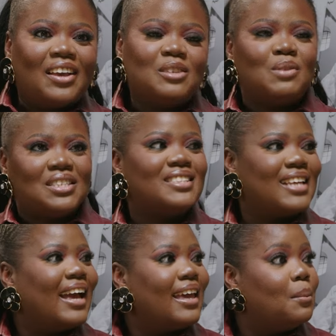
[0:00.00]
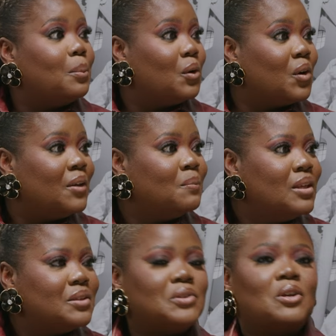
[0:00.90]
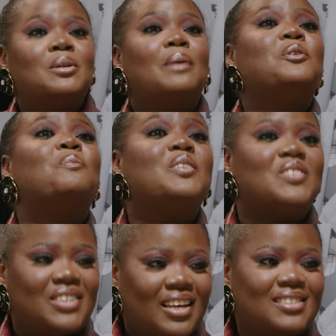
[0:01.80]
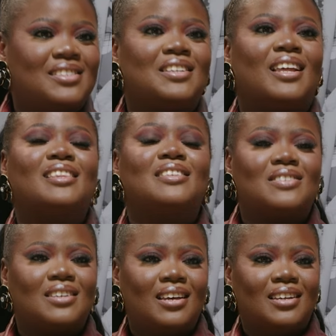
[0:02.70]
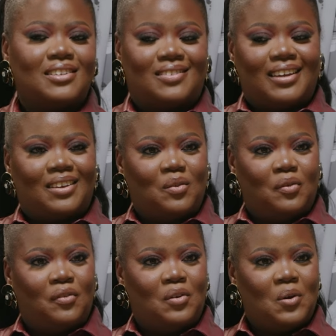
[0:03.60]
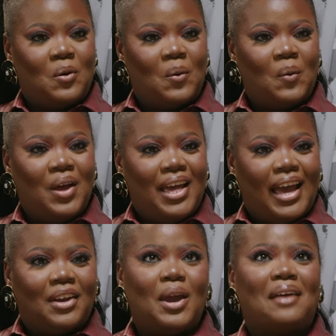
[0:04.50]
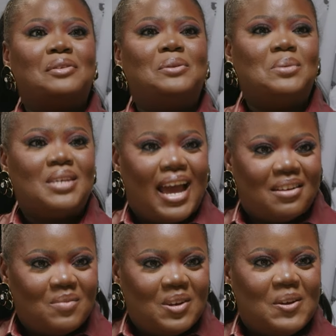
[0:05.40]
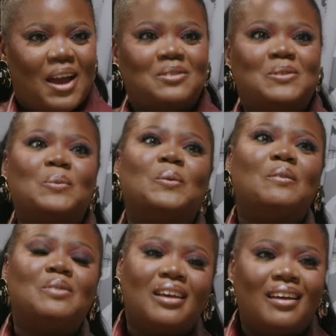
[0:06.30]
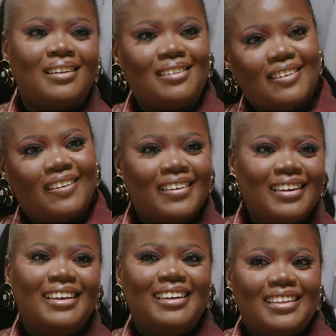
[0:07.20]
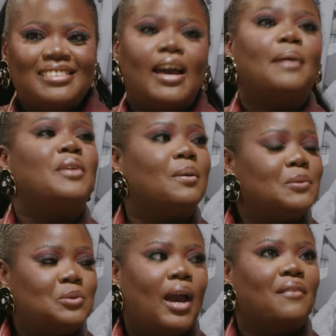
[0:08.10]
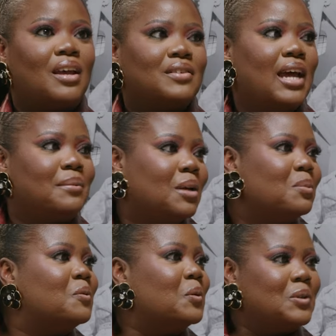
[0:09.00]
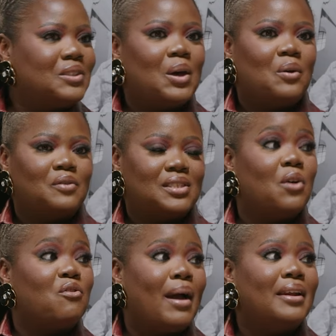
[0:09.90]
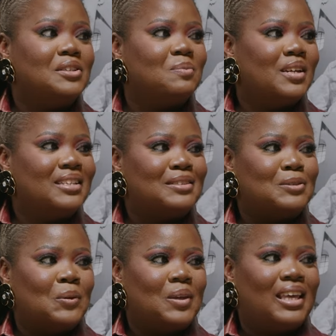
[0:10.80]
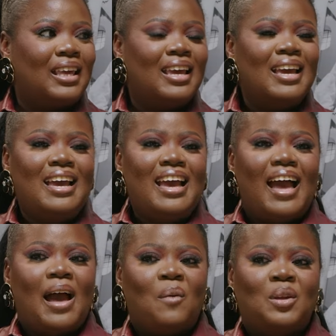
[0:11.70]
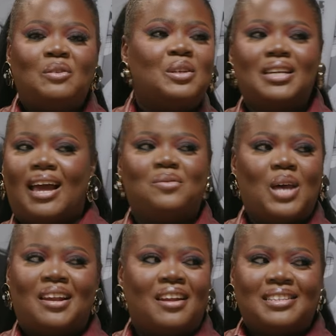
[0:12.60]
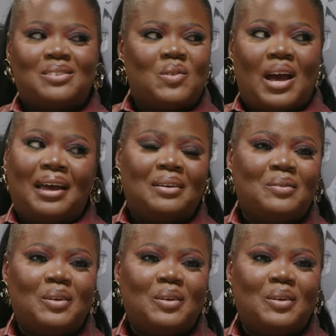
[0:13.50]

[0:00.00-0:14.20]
because business can get boring. So sometimes your business gets into like this just like flow and you have to do the admin, you have to do all of the, timetables. You have to have a timetable for yourself. Self-management is so key. And if you didn't have that in 9 to 5,